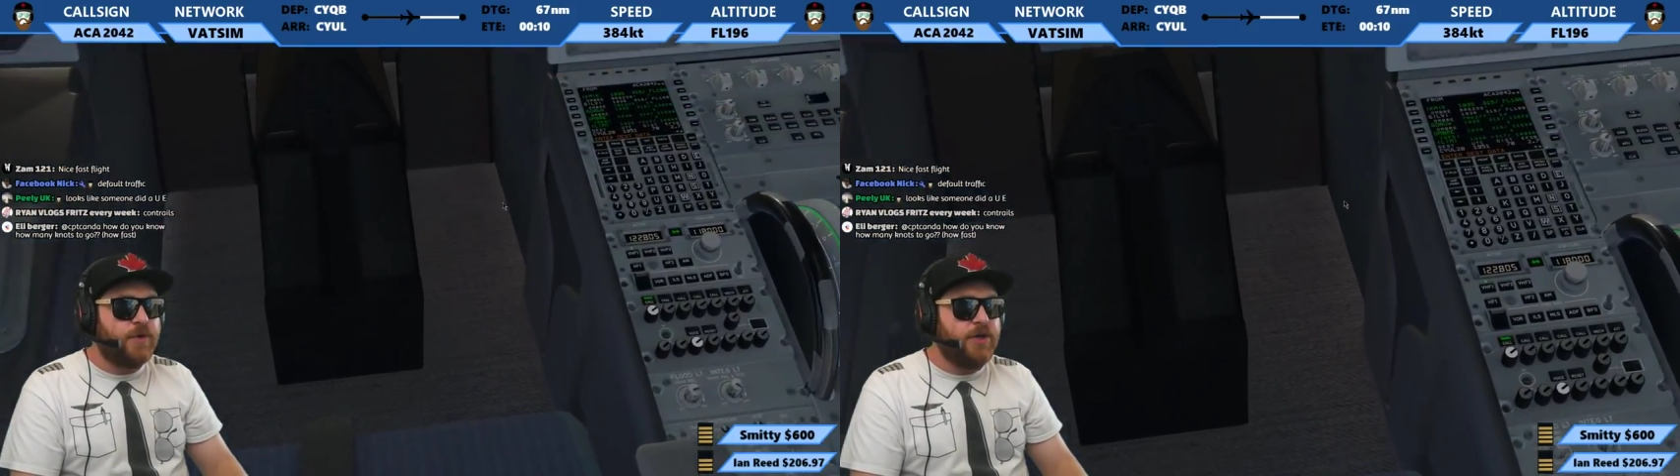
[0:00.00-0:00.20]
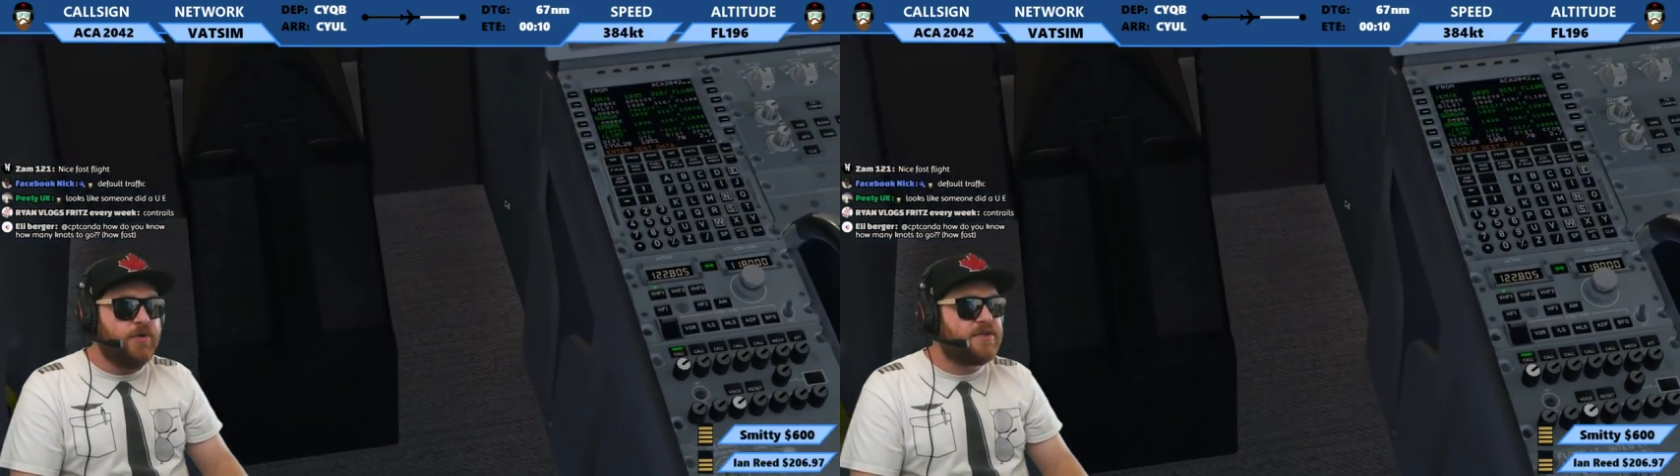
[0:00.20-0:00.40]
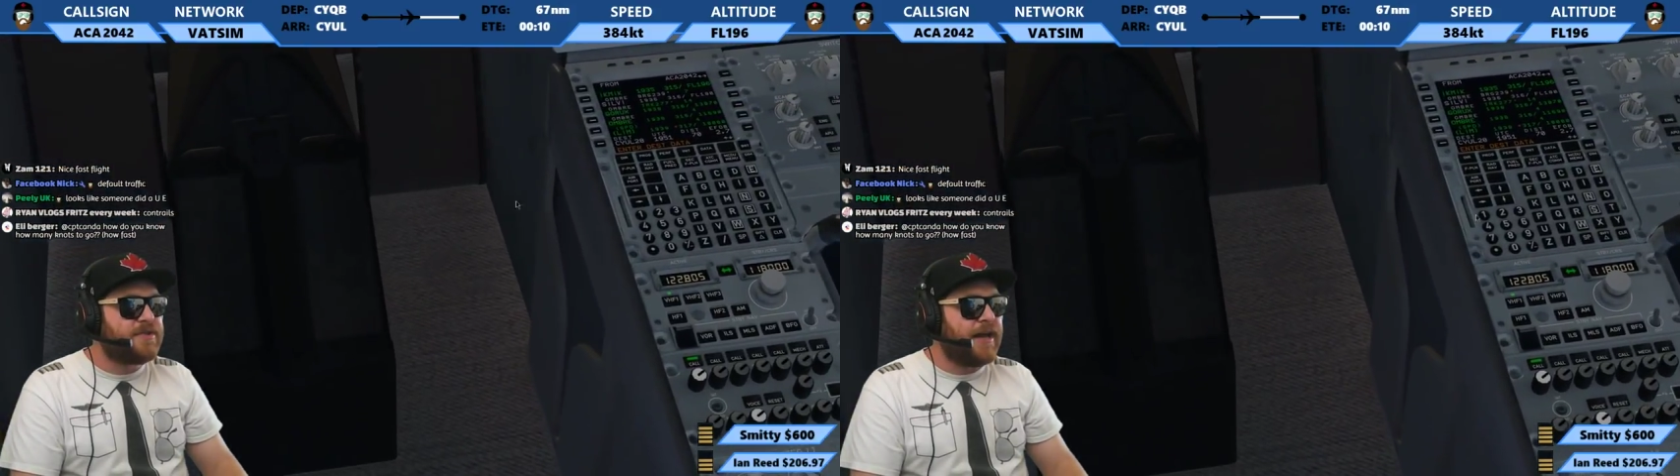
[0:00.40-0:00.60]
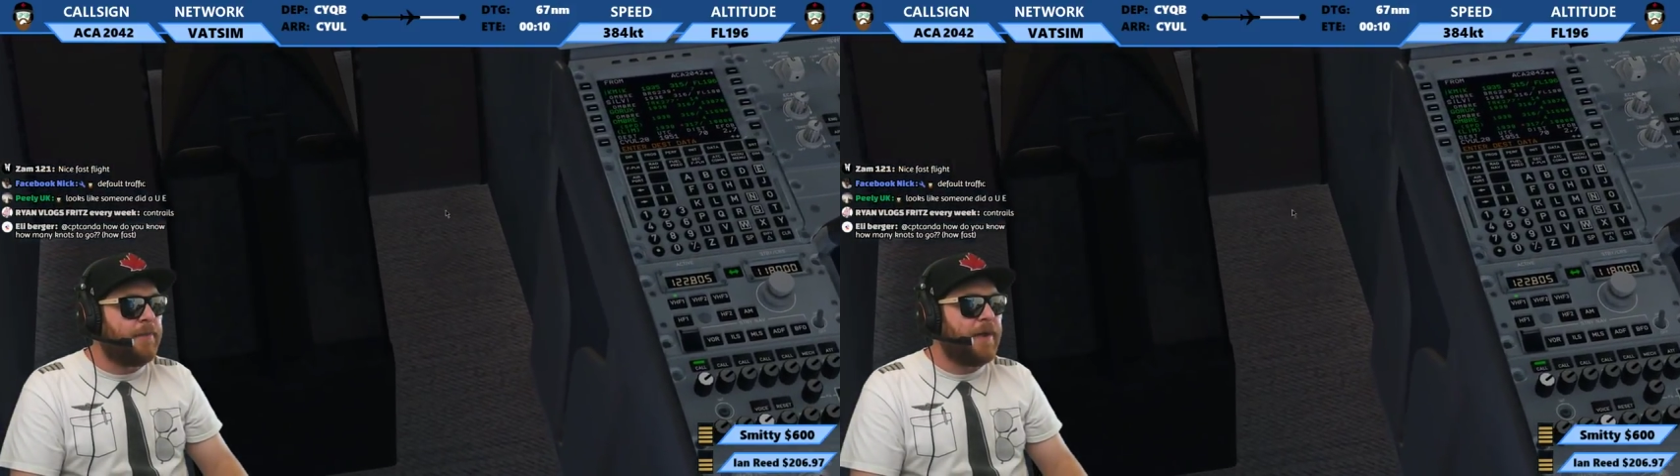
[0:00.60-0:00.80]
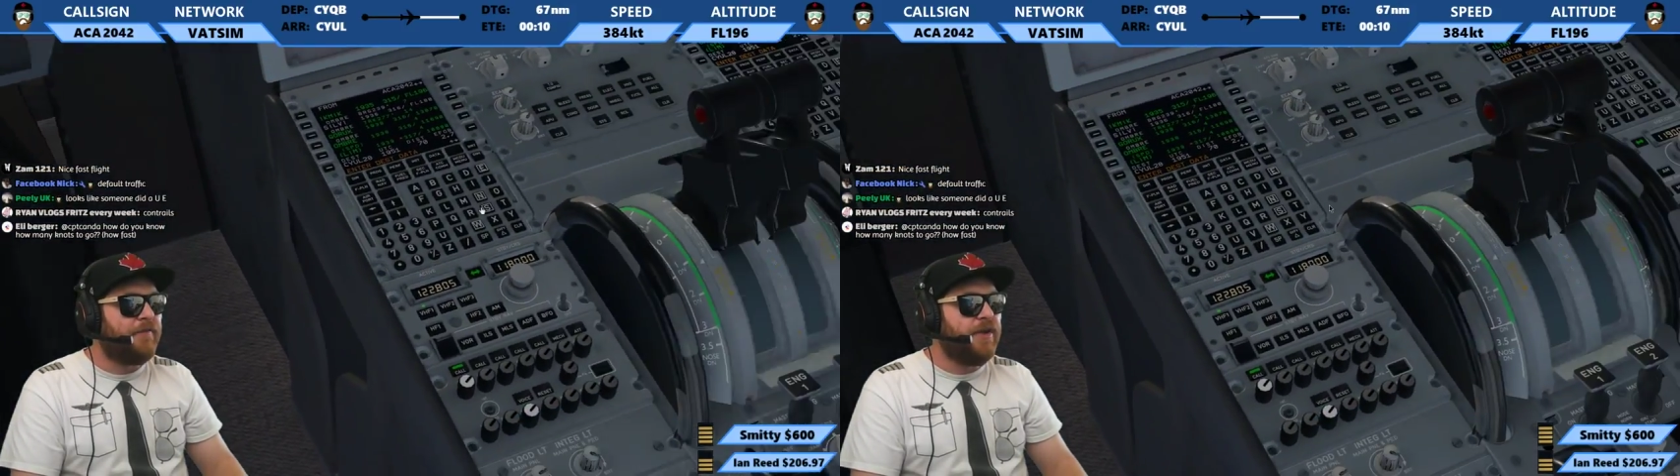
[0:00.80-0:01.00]
when you set
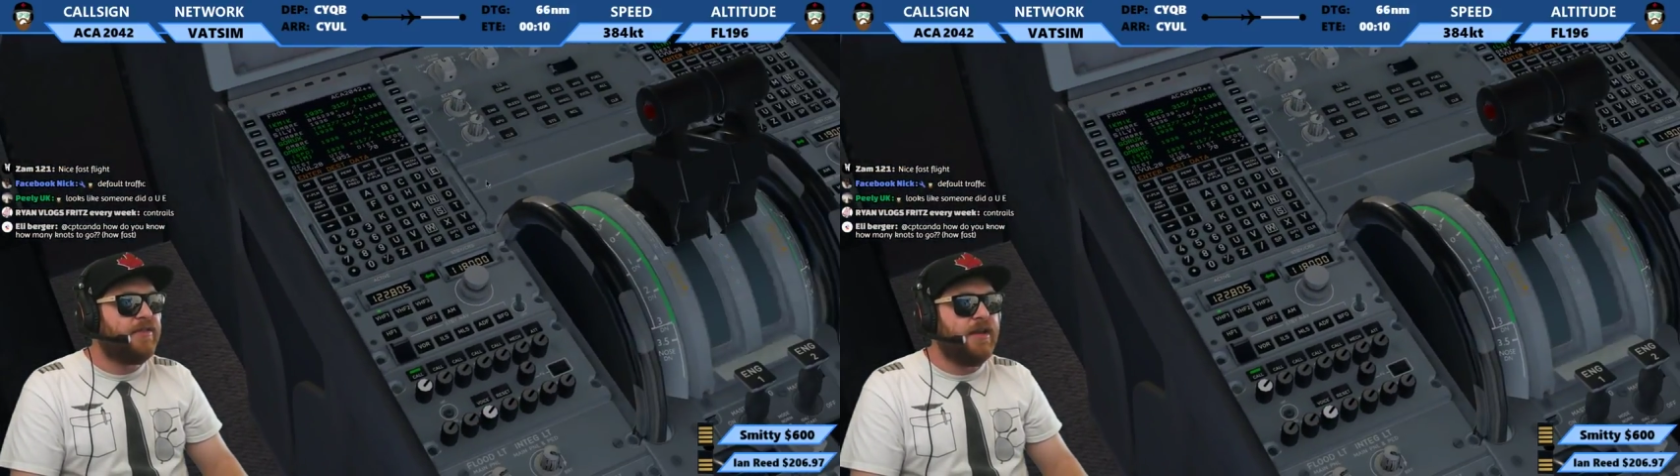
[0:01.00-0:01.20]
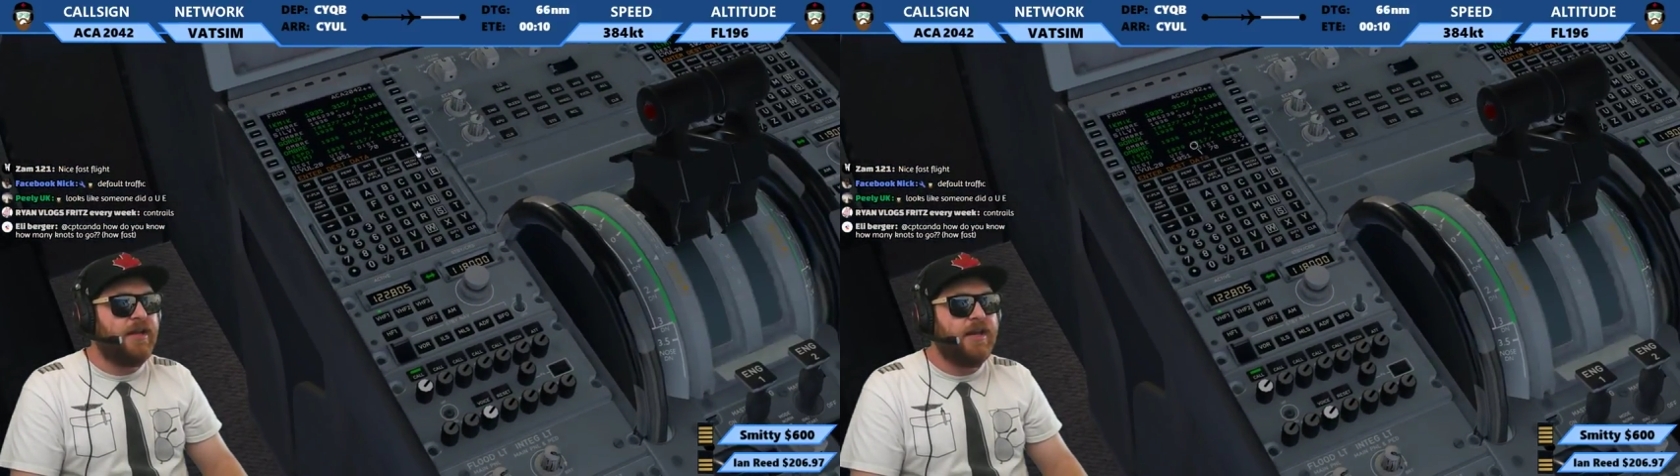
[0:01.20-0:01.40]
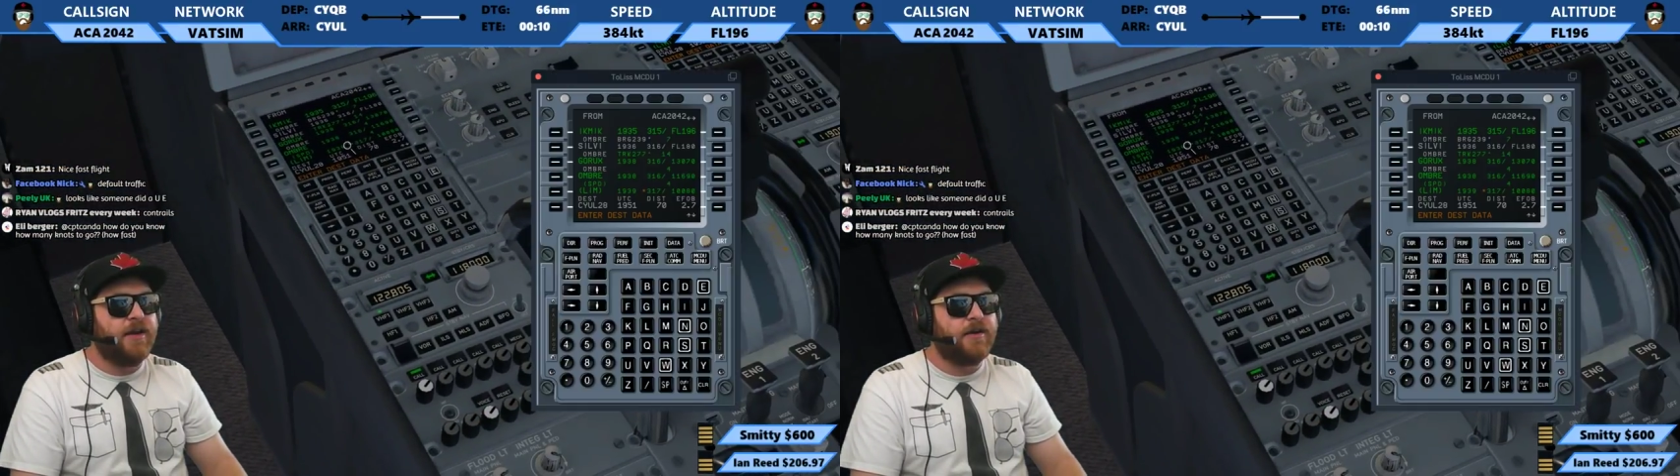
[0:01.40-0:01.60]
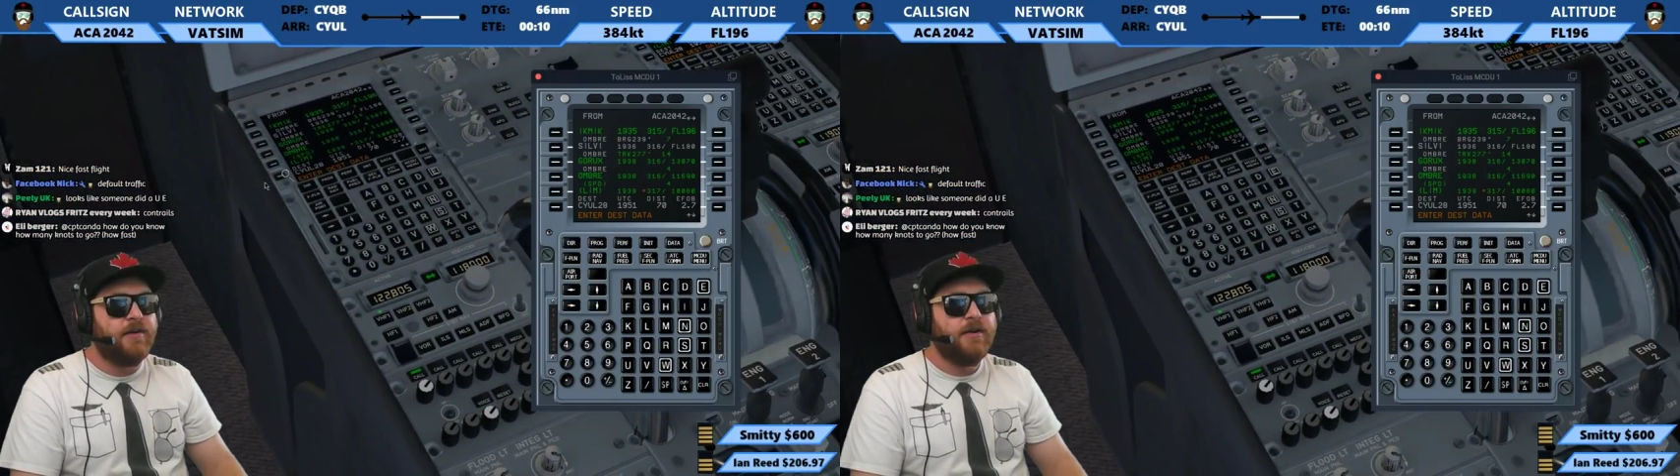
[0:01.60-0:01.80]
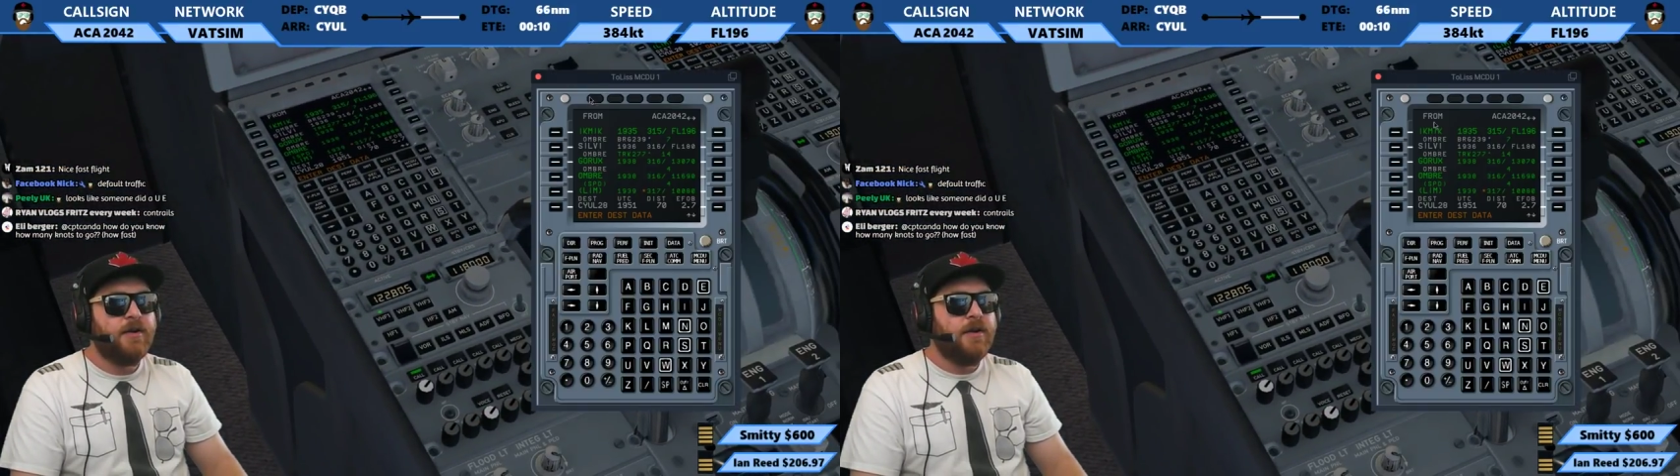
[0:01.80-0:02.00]
up everything here,